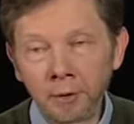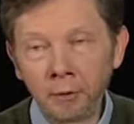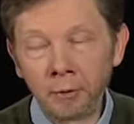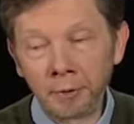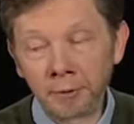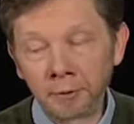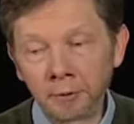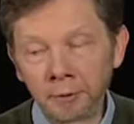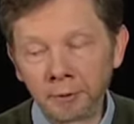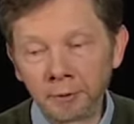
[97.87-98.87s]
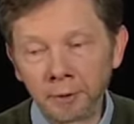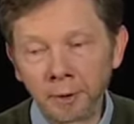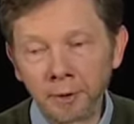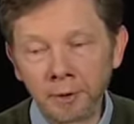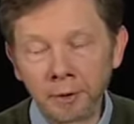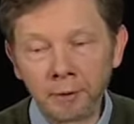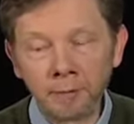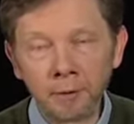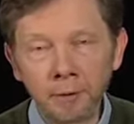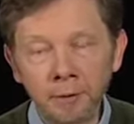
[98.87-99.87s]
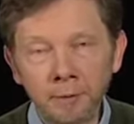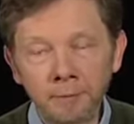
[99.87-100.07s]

or does God create evil?